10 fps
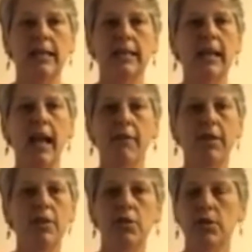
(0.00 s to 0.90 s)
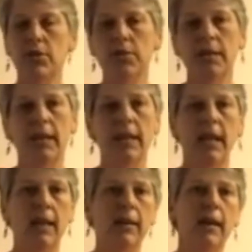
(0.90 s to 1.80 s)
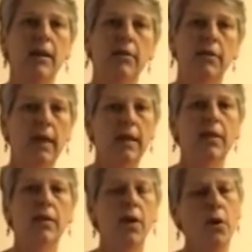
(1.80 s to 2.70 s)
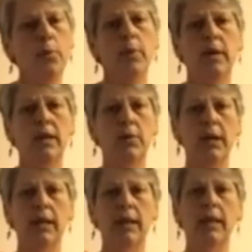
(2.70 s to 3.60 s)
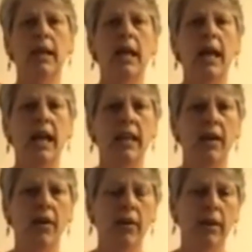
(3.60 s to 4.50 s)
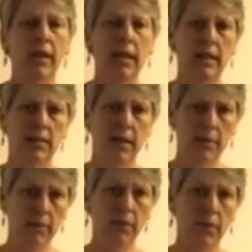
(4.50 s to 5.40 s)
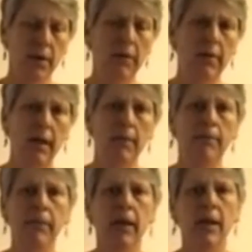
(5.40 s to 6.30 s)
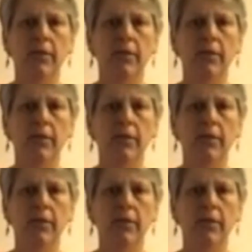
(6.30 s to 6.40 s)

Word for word: didn't have any shoes and they fled their home pretty quickly and all the kids there were four of them